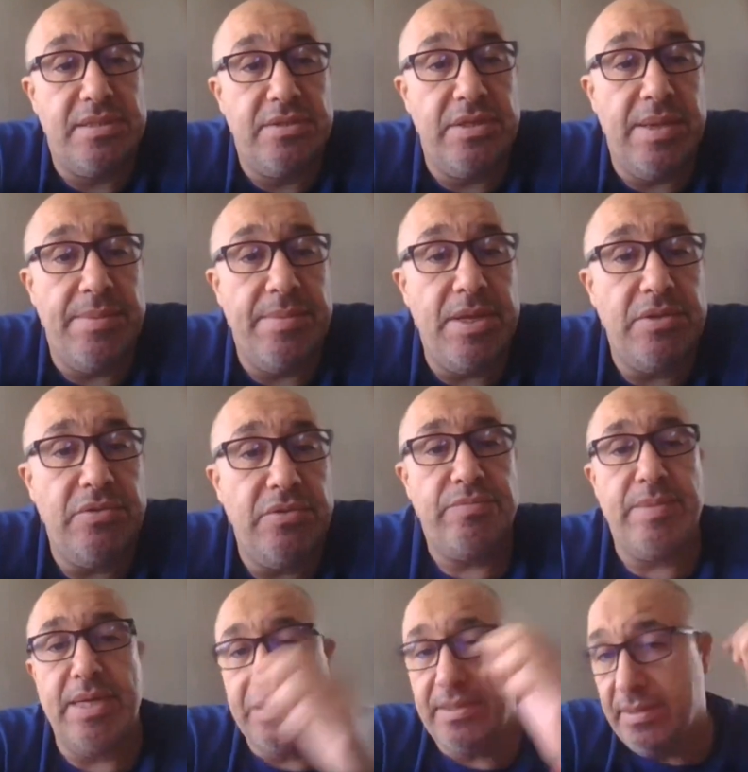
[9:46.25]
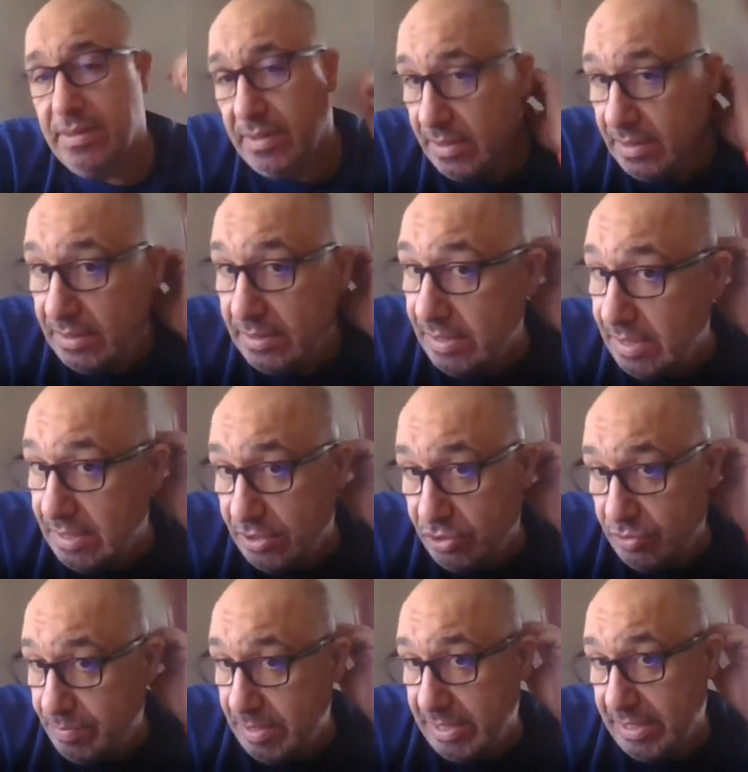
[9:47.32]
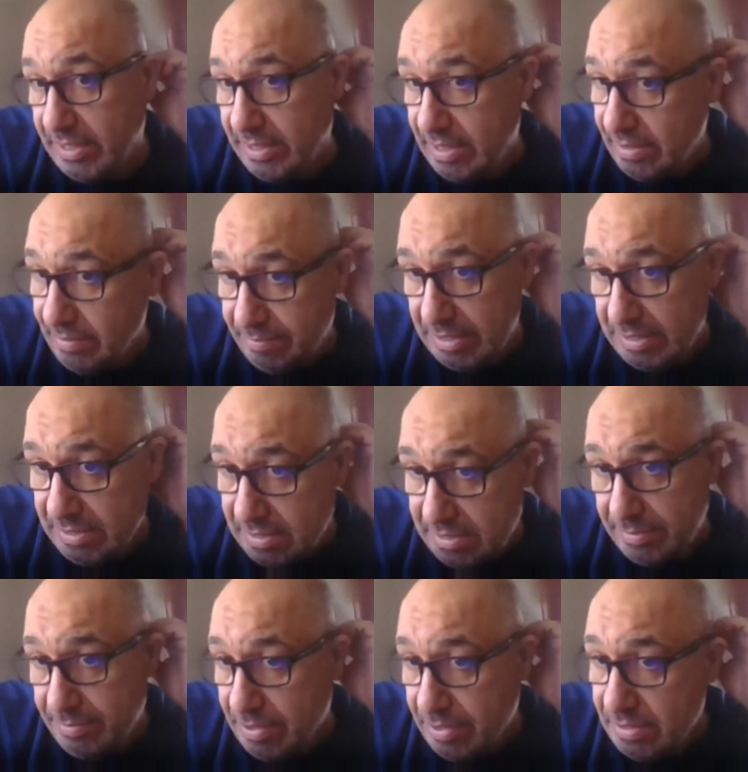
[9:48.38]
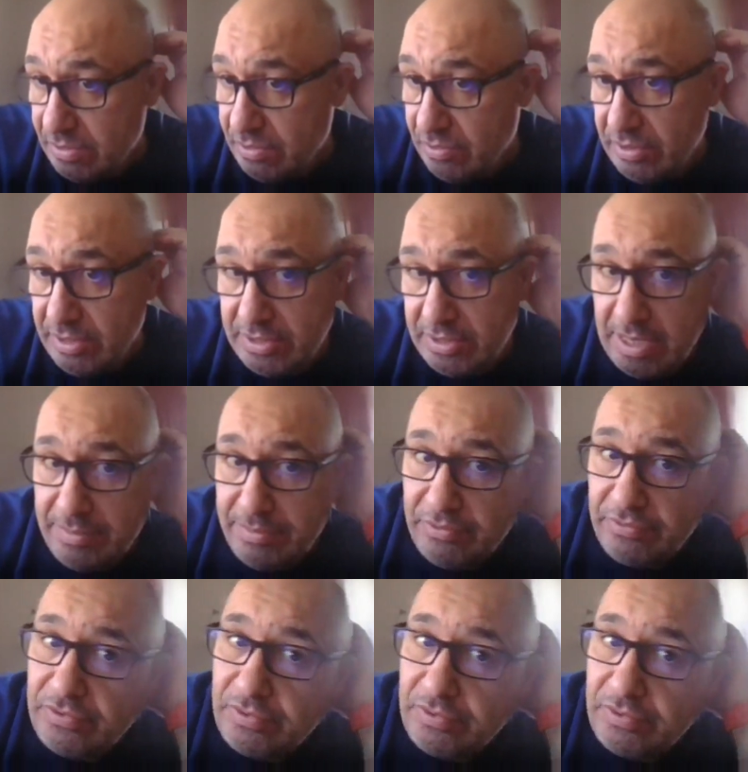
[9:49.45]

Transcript: The amount of money needed to begin a business depends on the type of